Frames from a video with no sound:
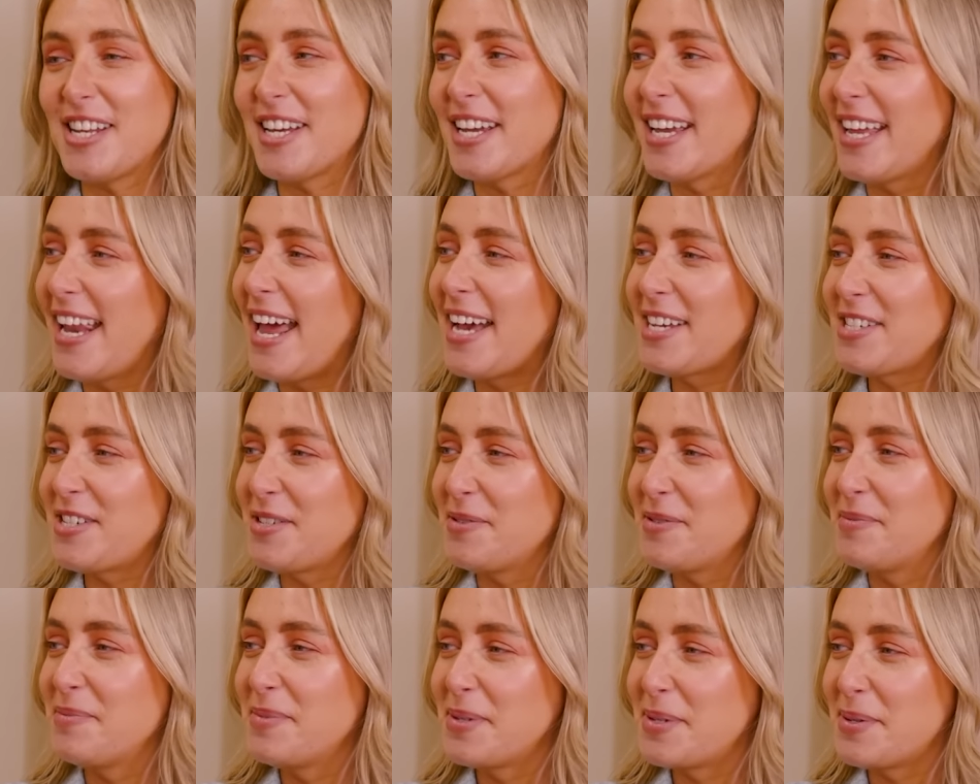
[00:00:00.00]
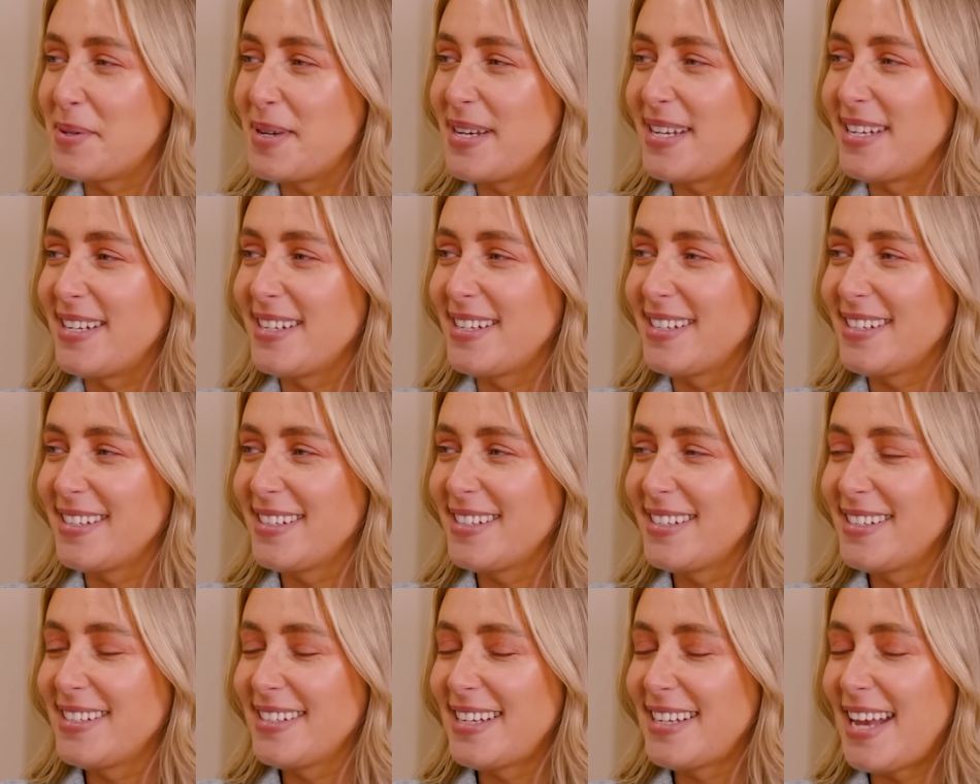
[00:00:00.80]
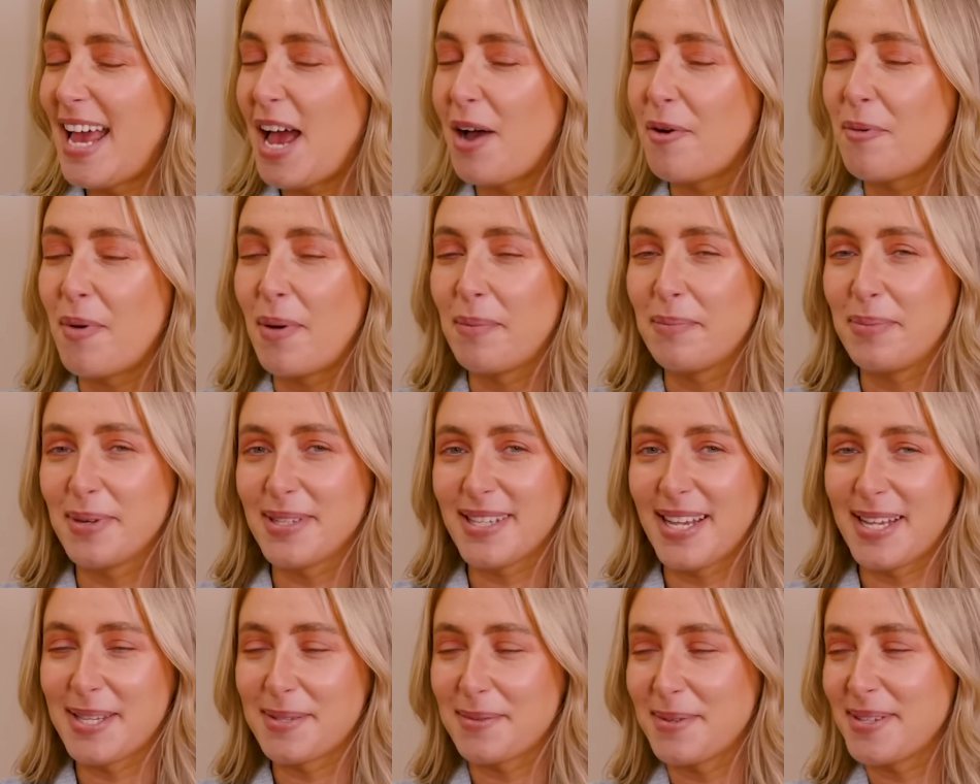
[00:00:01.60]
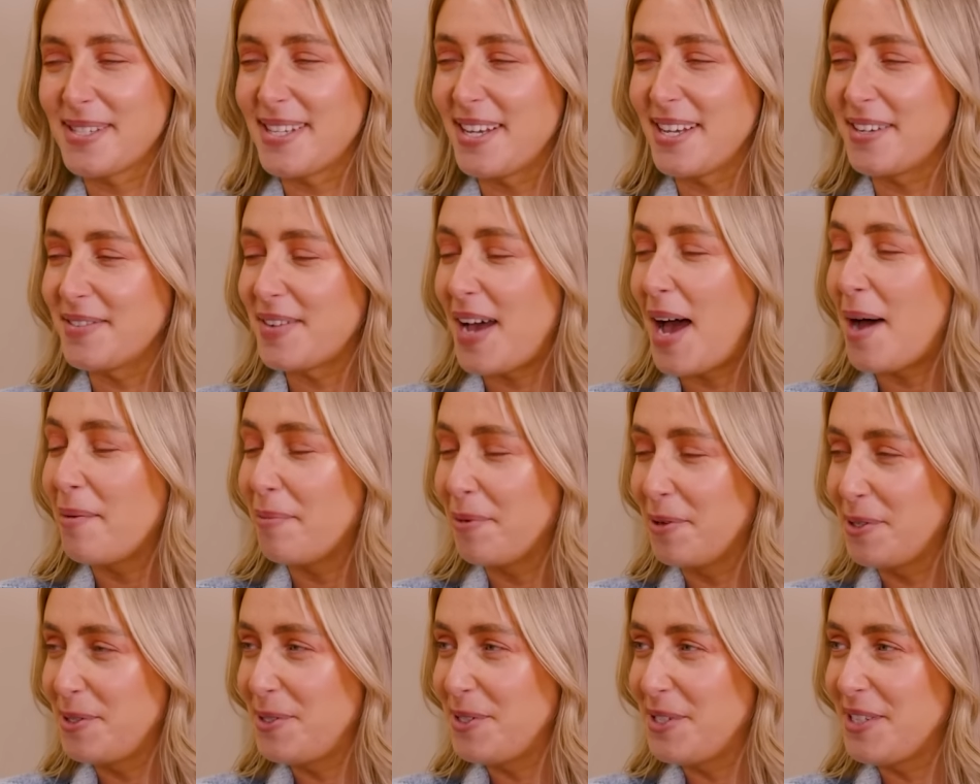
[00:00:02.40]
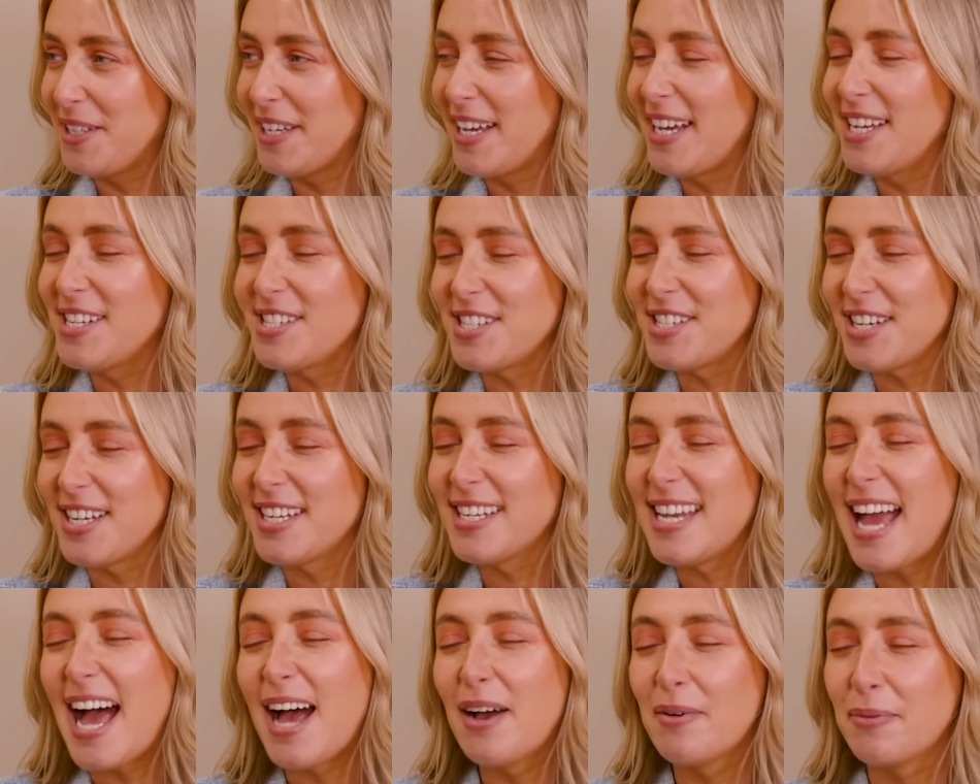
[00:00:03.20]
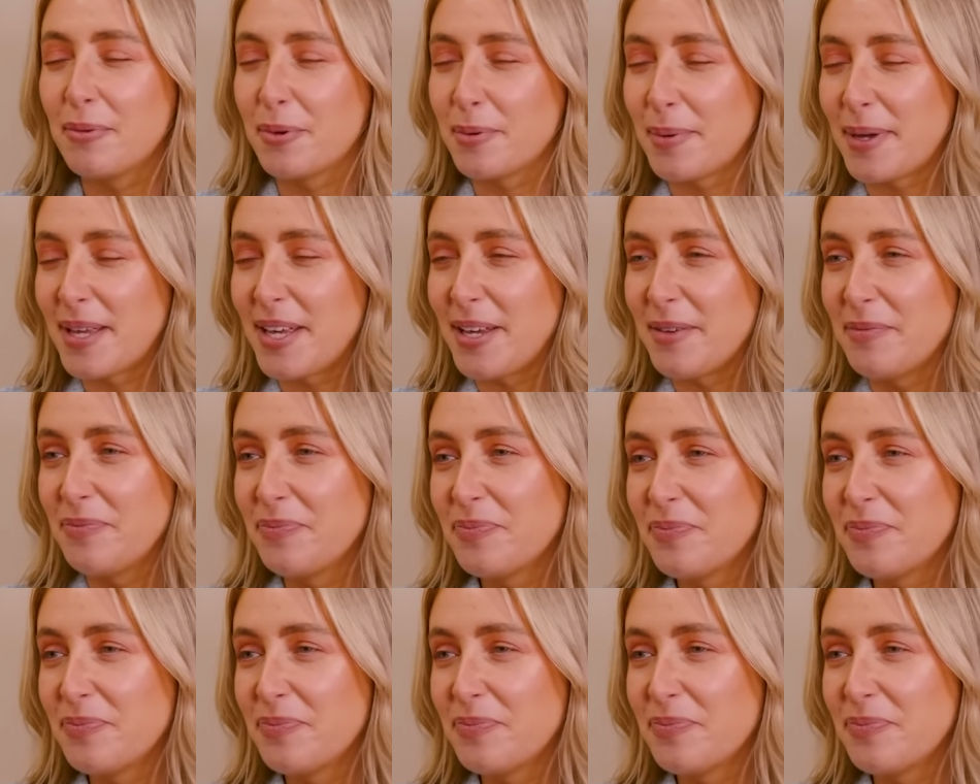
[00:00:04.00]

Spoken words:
a connection between how one presents oneself and what you do in the kitchen. Nat, what about you?